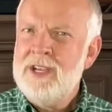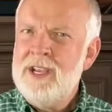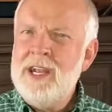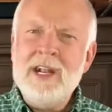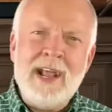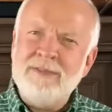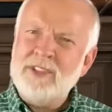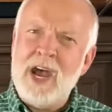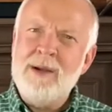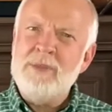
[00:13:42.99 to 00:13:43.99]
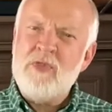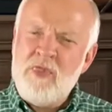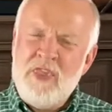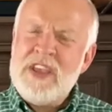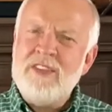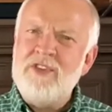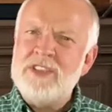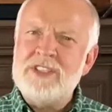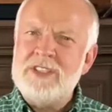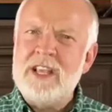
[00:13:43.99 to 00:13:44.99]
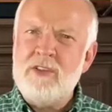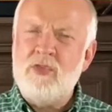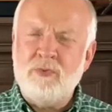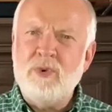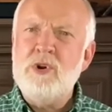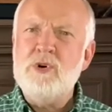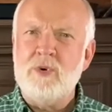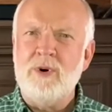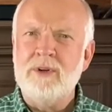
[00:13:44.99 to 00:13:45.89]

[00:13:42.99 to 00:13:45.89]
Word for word: he didn't have time to think this thing through.